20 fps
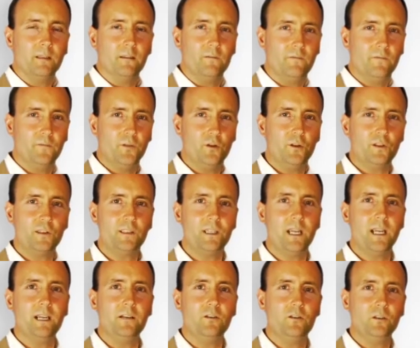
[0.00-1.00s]
The first
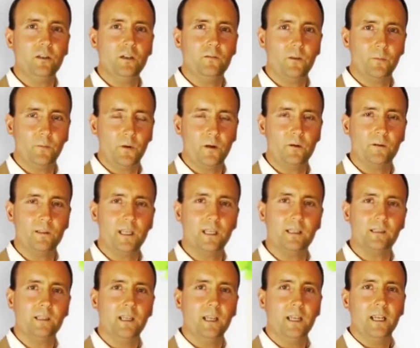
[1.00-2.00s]
stage of the
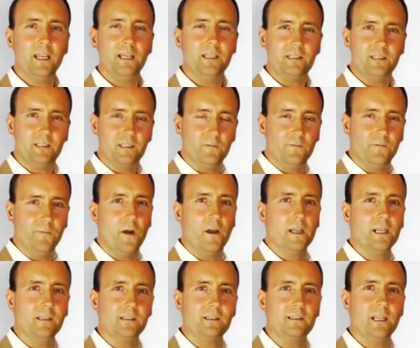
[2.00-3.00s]
process is the
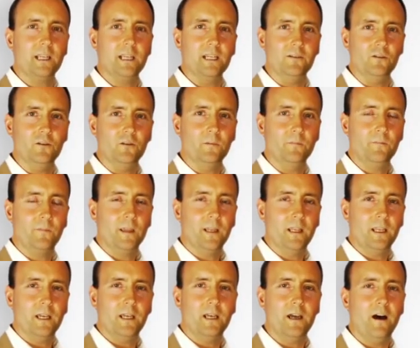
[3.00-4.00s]
define stage.
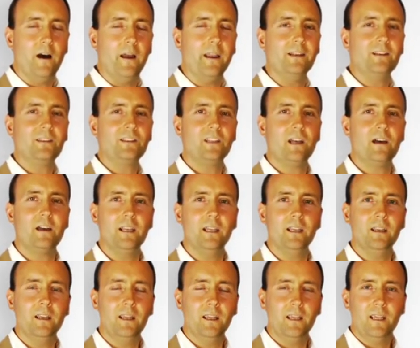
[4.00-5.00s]

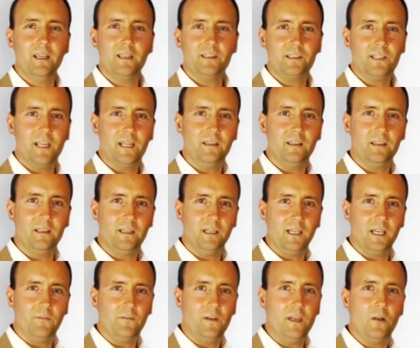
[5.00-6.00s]
Einstein said that
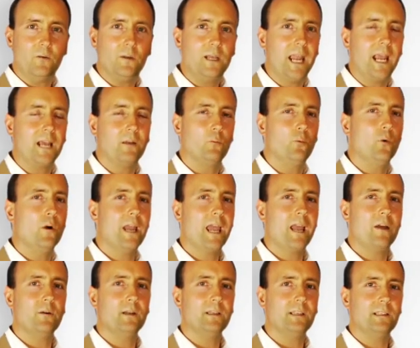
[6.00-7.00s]
if he only had 1
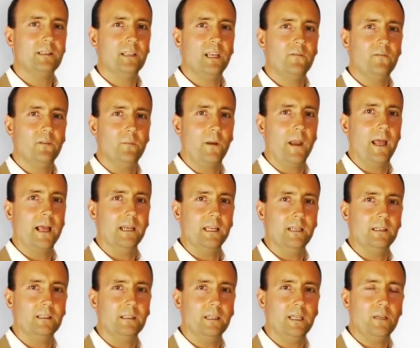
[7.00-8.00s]
hour to save the
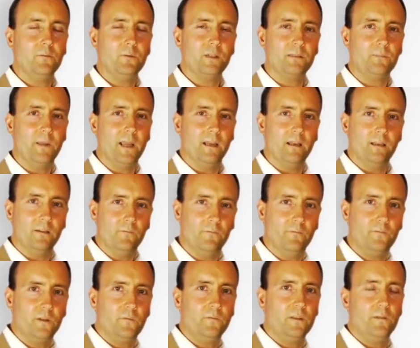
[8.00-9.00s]
planet, he would spend
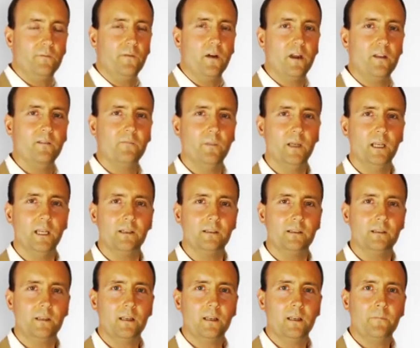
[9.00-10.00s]
55
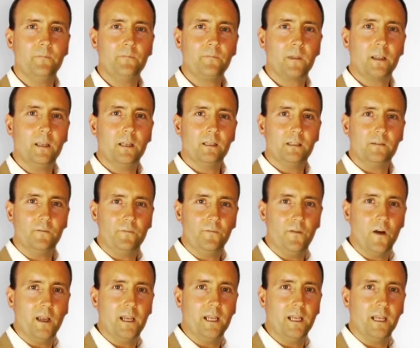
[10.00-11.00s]
minutes
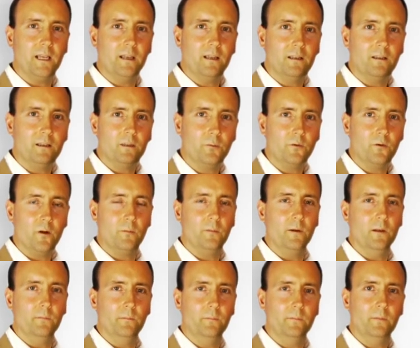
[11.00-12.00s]
defining the
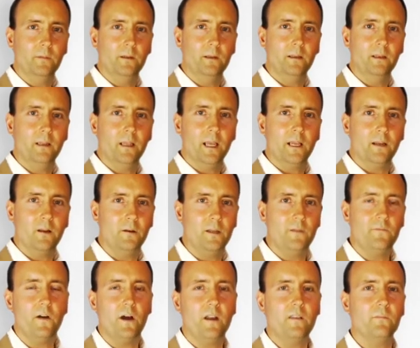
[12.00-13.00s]
problem and
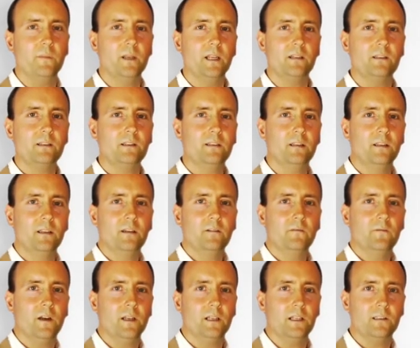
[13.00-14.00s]
only 5 minutes
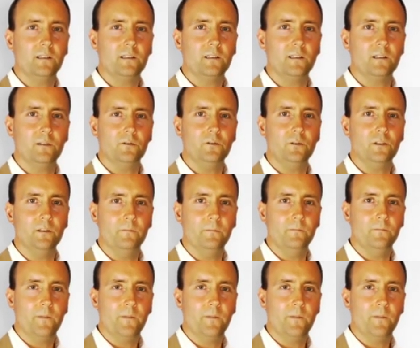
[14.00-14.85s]
finding the solution.